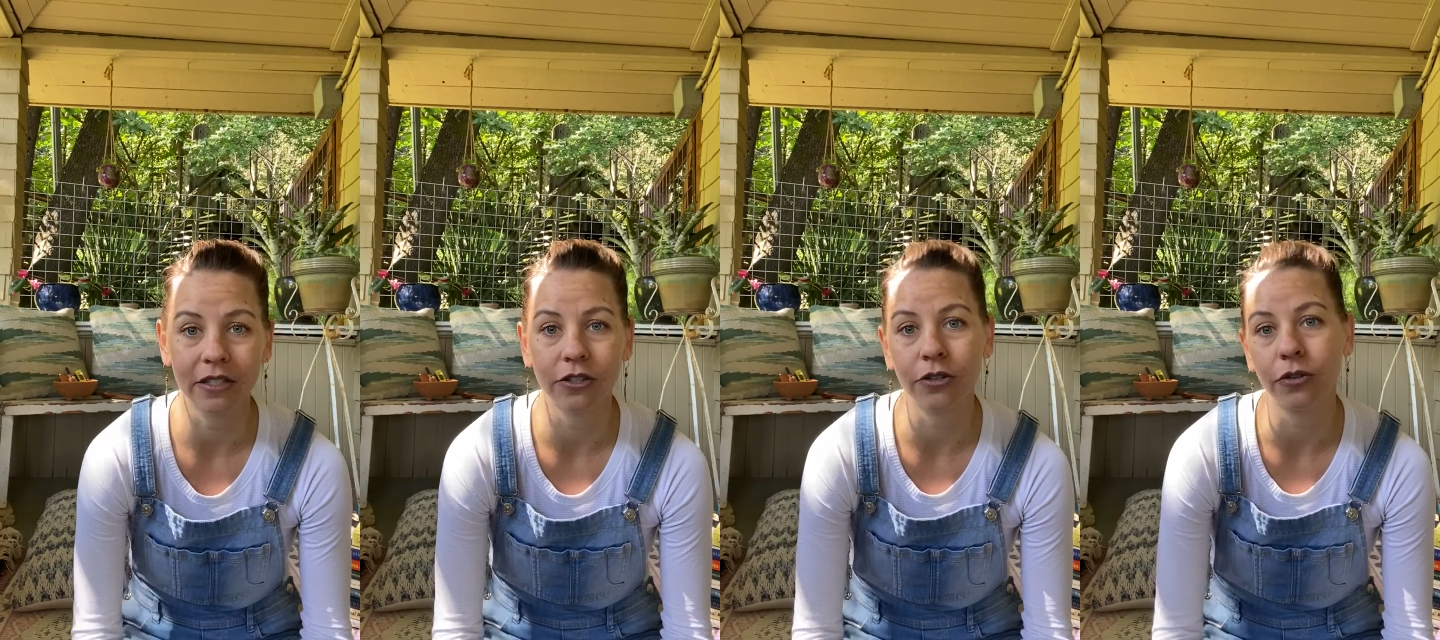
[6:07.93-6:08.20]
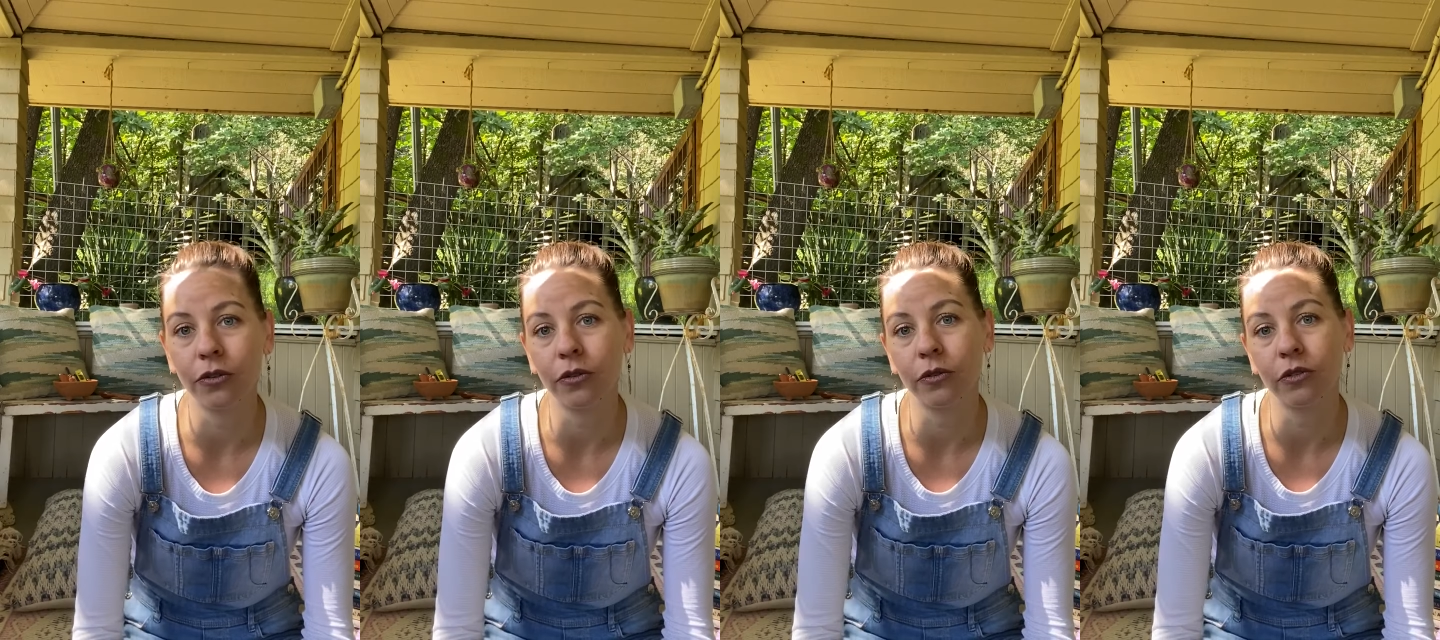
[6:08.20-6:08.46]

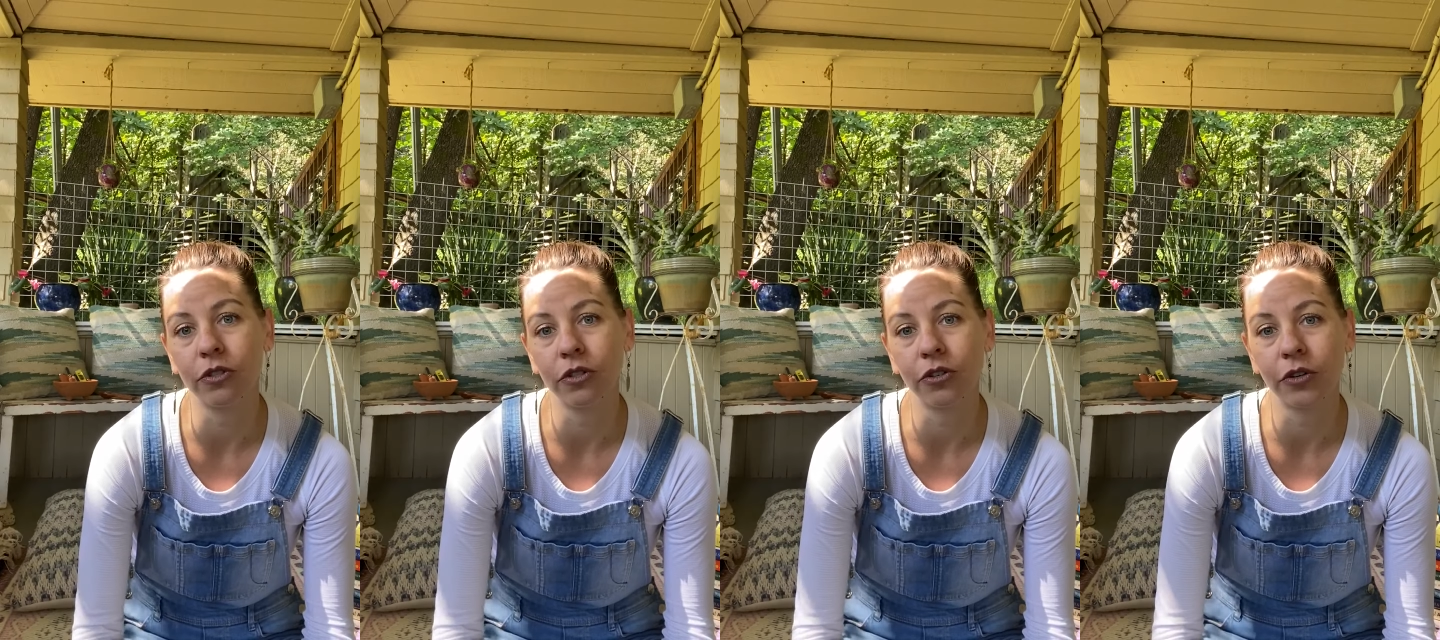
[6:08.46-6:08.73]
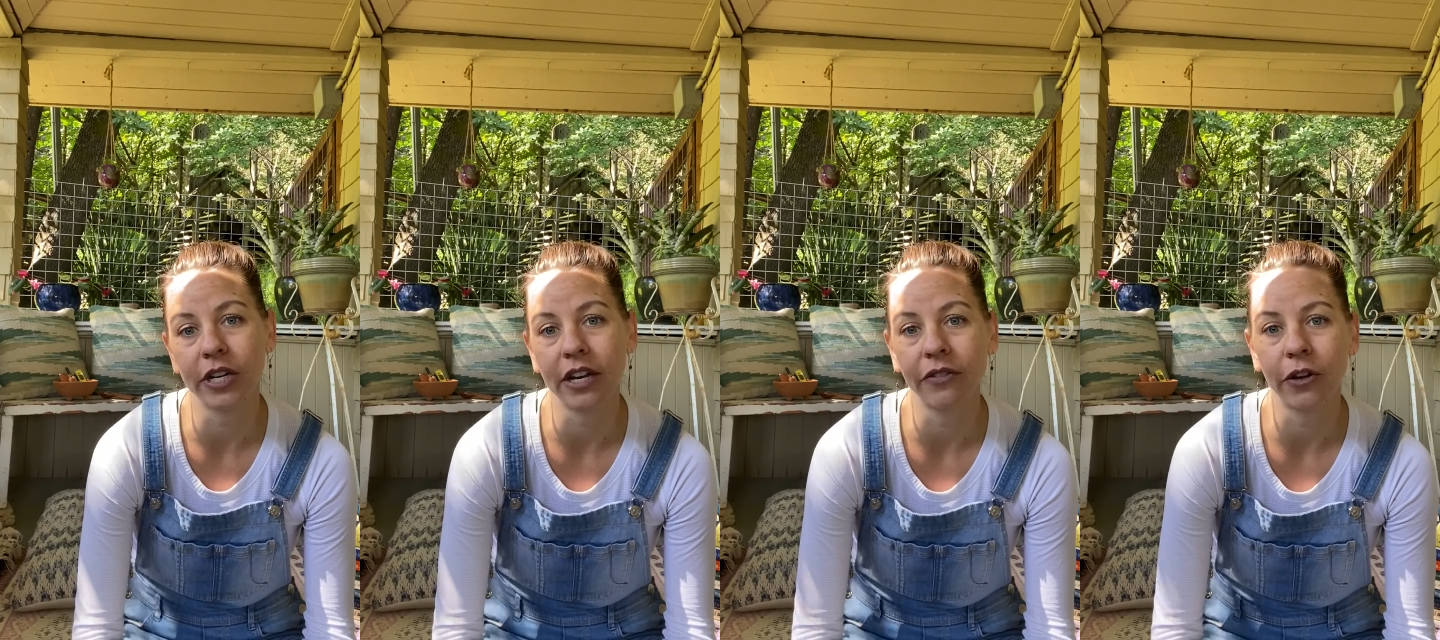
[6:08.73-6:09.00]
to
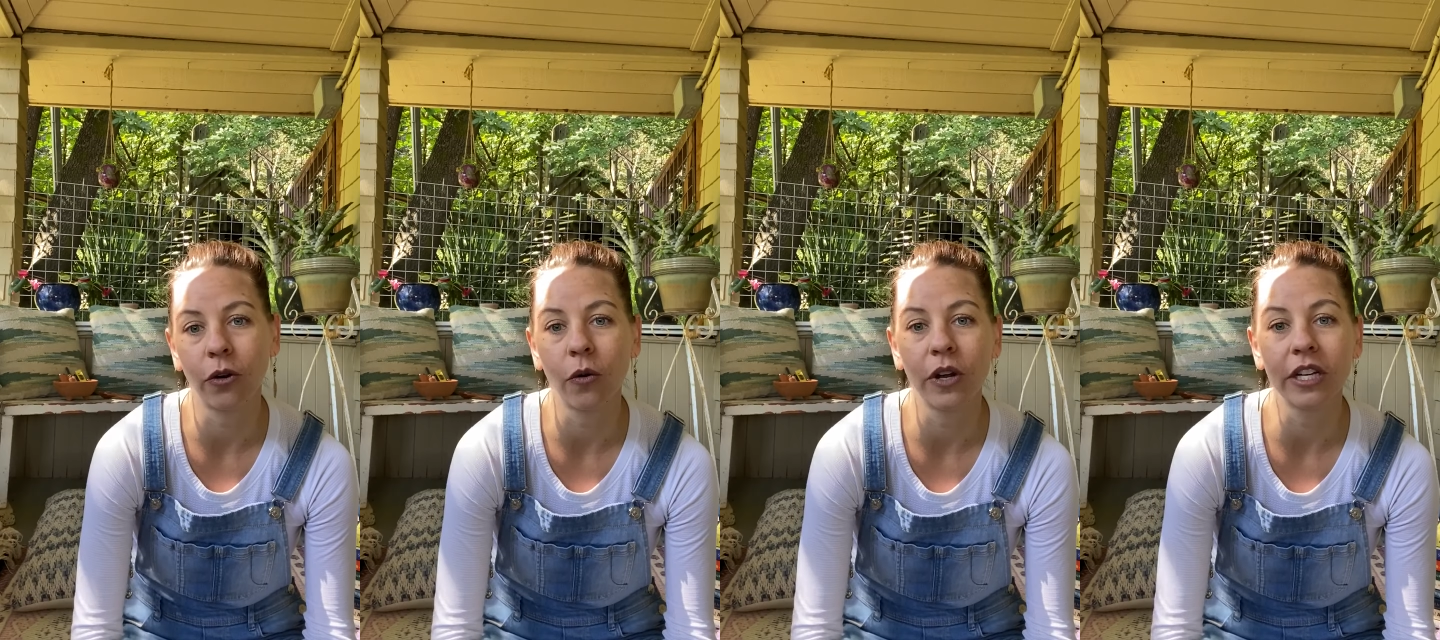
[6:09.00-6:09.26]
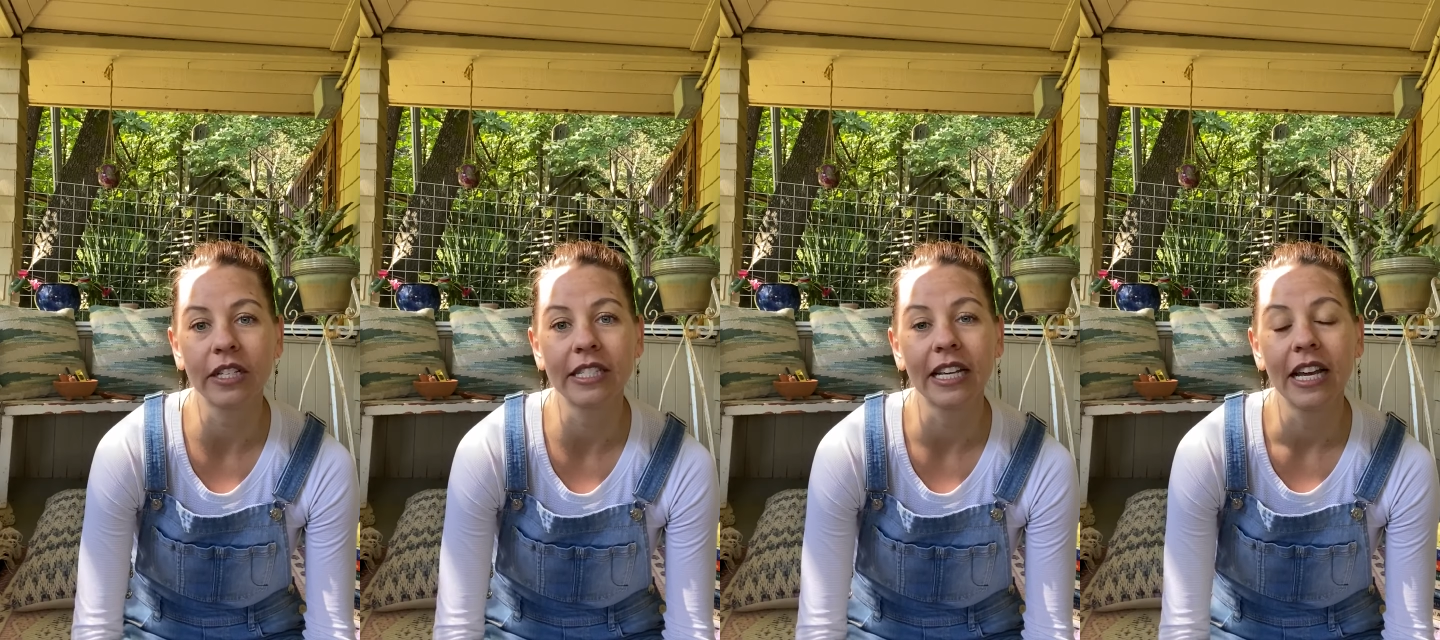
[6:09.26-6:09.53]
create their
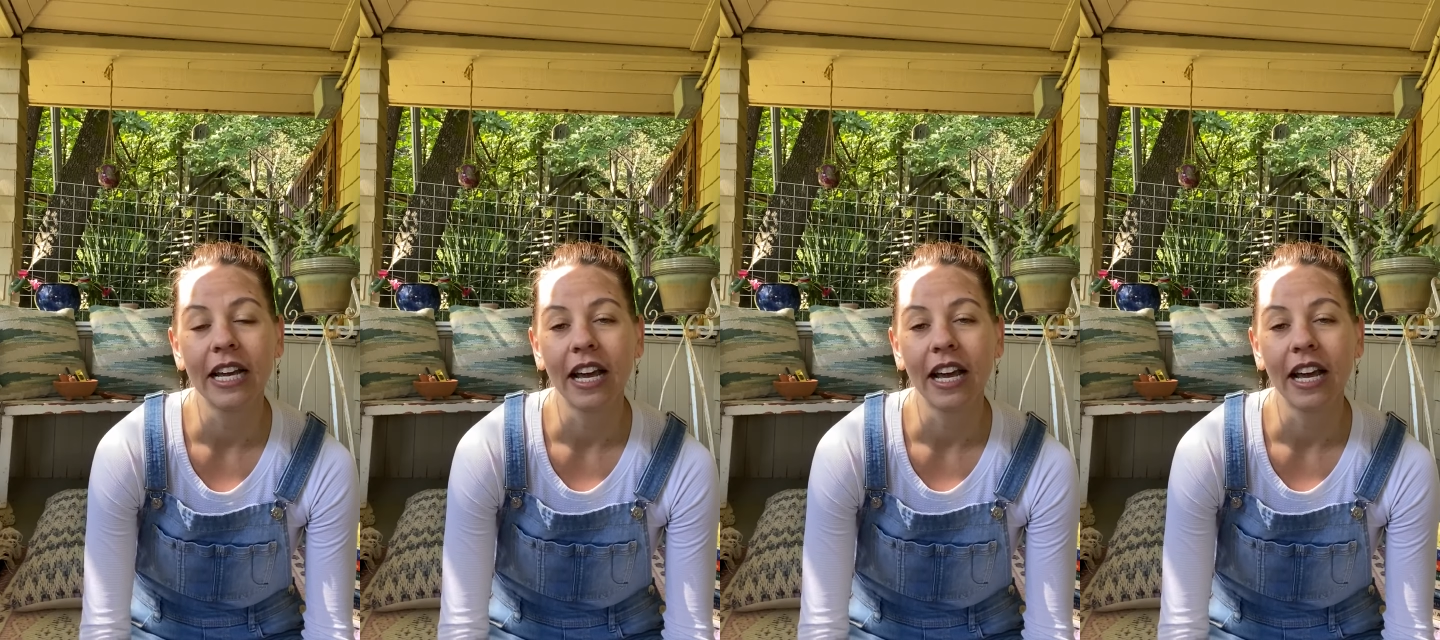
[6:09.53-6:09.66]
oils.